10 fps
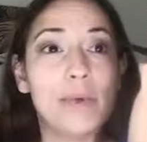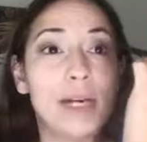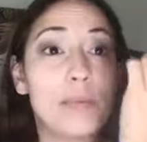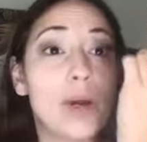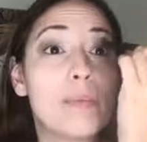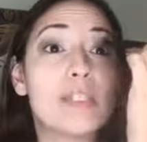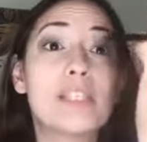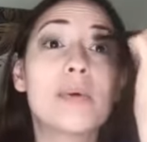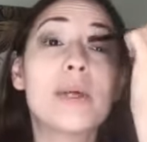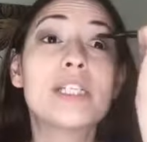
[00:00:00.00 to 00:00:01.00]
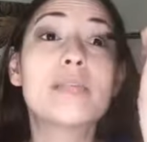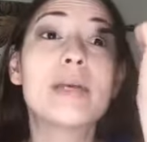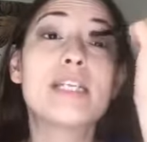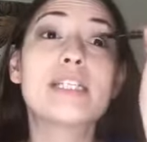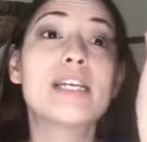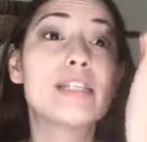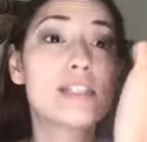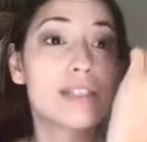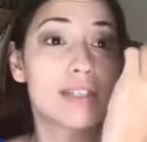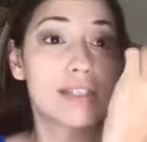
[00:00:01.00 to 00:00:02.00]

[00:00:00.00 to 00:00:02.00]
but I promise it's going to make sense.